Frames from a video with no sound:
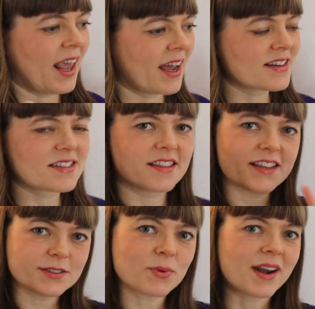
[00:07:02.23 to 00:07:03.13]
And
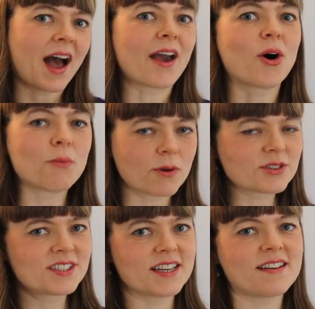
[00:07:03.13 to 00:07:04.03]
this one I
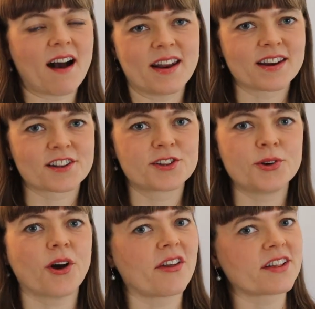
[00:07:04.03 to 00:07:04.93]
almost did not
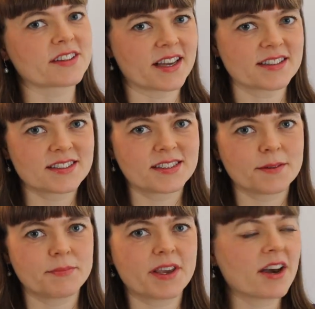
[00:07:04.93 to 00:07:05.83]
include on the
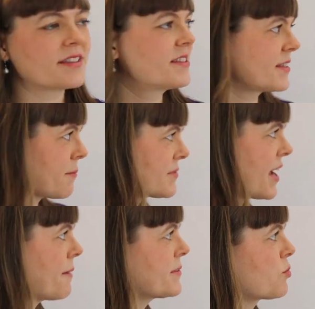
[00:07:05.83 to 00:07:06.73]
list because
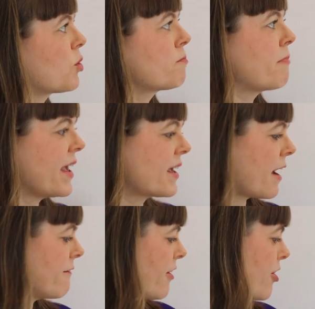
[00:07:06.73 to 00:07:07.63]
sometimes we'll make
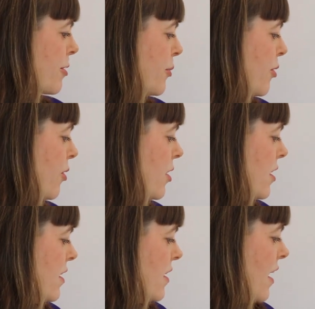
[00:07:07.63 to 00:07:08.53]
a variable
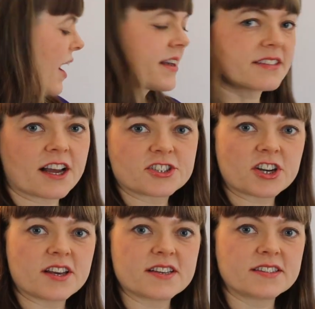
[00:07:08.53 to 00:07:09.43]

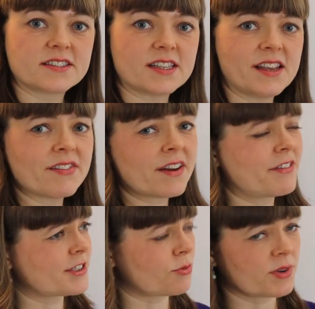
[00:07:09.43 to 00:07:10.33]
exogenous, even
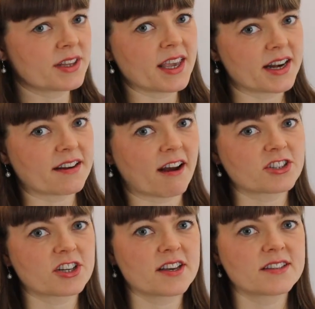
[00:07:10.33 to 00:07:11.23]
if it's really
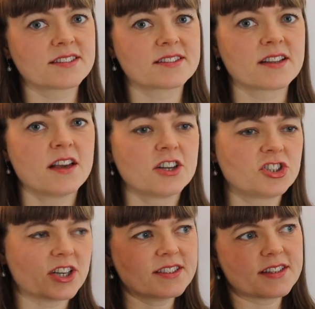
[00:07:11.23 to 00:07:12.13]
endogenous,
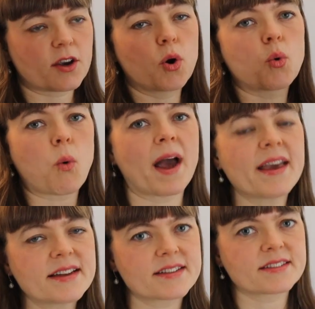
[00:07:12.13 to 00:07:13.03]
just to
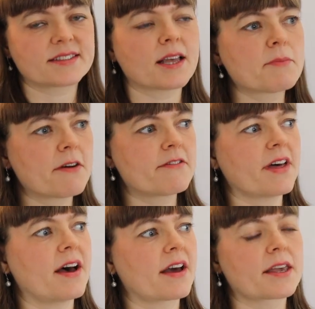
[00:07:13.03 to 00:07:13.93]
quiet some of
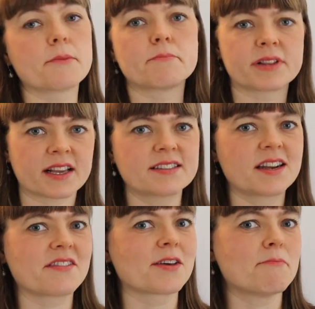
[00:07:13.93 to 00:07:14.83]
the
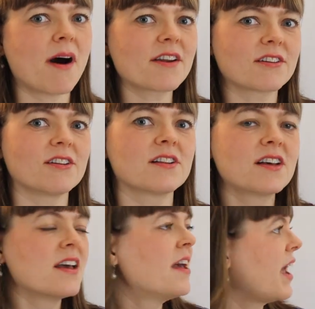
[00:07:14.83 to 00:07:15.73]
complexity of the model
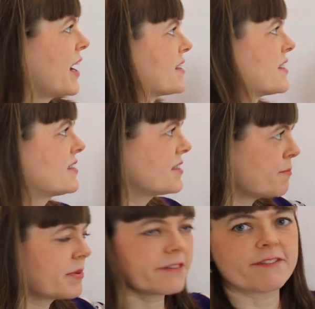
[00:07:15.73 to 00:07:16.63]
and to
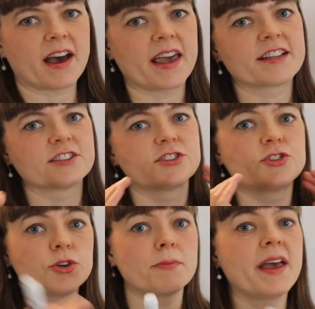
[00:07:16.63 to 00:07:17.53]
simplify and
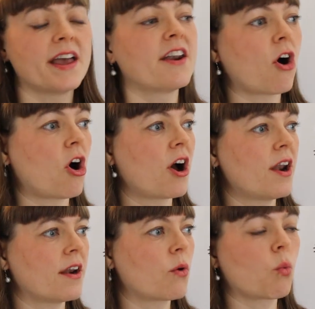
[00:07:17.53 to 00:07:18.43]
zoom in
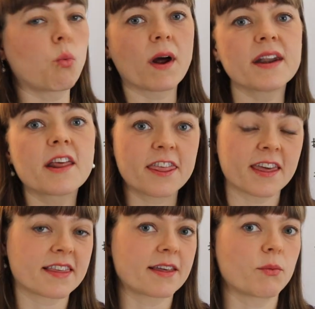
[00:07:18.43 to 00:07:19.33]
on one
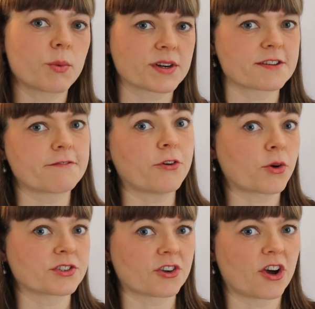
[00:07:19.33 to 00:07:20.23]
thing that we want to
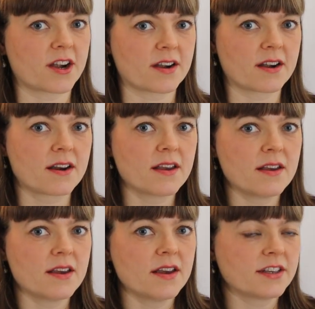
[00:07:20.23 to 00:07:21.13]
focus on.
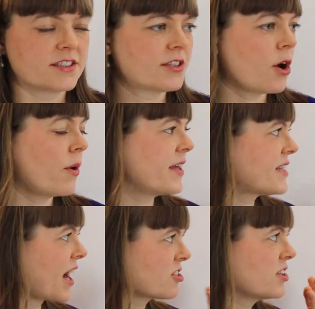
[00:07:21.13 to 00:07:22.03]
So
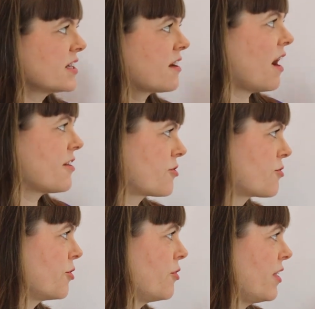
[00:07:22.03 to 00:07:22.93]
it's actually not
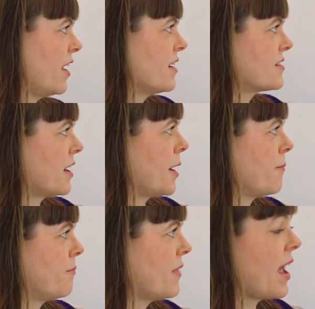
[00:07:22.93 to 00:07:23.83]
true that
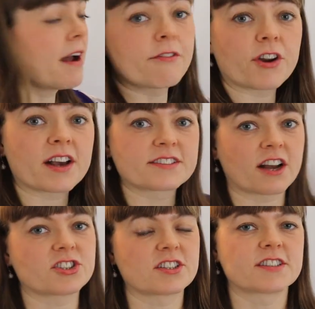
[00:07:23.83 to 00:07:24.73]
um, every
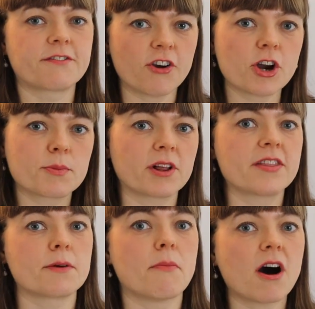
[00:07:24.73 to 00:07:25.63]
exogenous variable
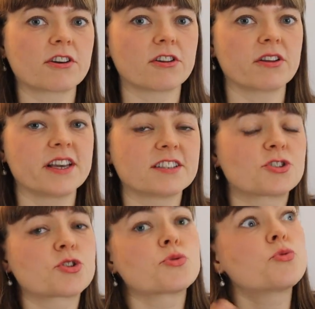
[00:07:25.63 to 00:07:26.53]
in the model is
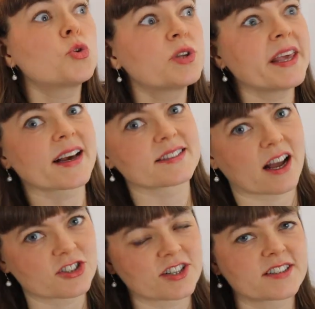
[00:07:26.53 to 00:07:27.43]
truly
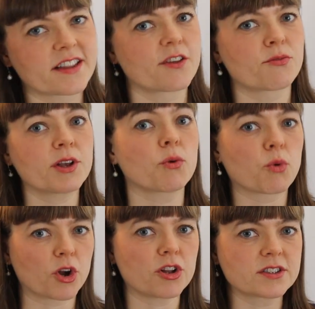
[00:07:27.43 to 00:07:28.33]
exogenous in the real
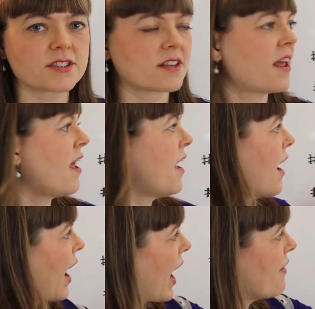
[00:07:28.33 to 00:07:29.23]
world.
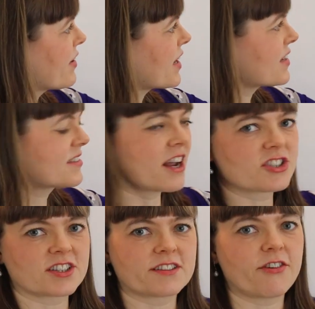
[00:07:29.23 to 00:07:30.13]
Having an
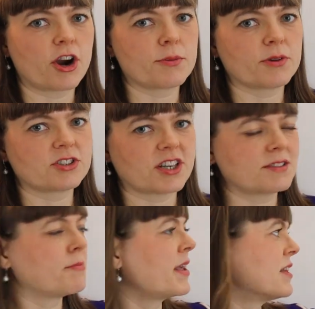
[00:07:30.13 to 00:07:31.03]
exogenous variable
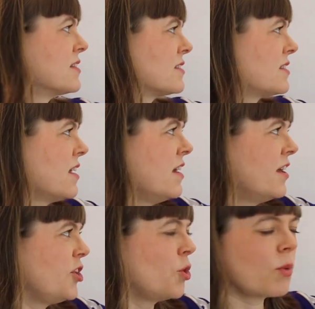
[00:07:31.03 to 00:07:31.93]
just means
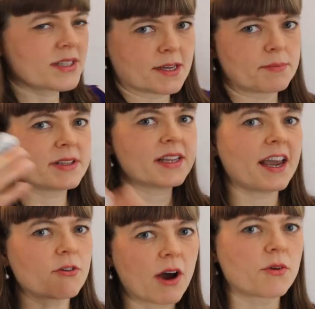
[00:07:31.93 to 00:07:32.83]
you want to
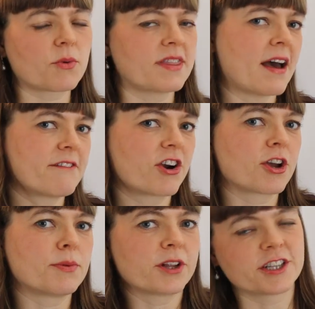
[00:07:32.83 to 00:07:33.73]
play around with that
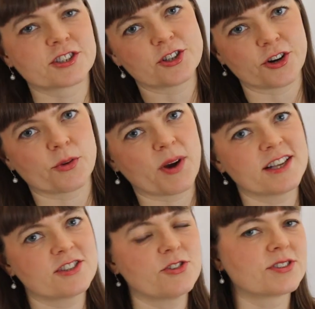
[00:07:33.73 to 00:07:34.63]
variable in certain
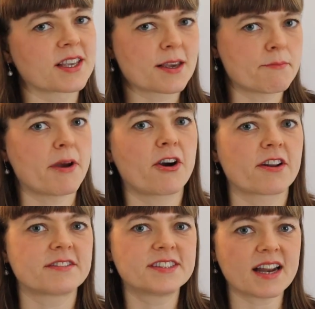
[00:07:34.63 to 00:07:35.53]
ways using
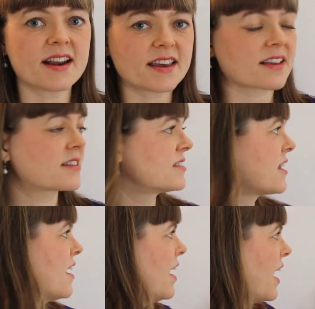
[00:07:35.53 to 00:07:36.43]
comparative statics,
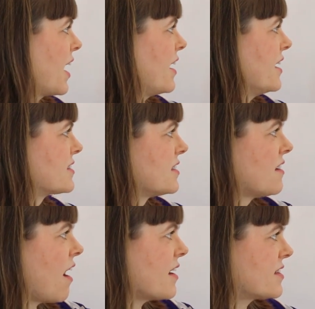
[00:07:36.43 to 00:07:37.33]
and it's
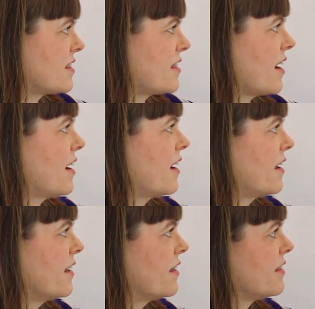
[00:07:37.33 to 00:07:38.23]
not
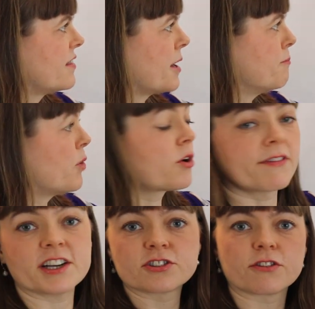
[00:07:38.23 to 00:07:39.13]
the, the
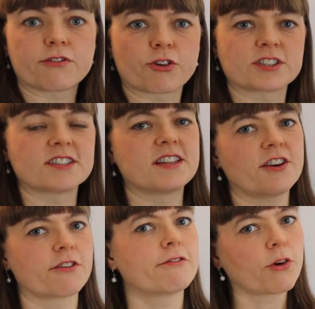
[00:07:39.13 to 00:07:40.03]
motivational forces
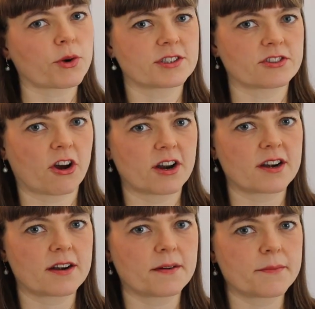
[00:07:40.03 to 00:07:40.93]
that you're focused
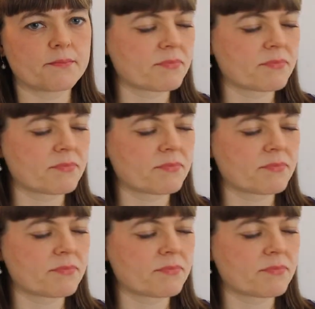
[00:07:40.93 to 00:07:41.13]
on.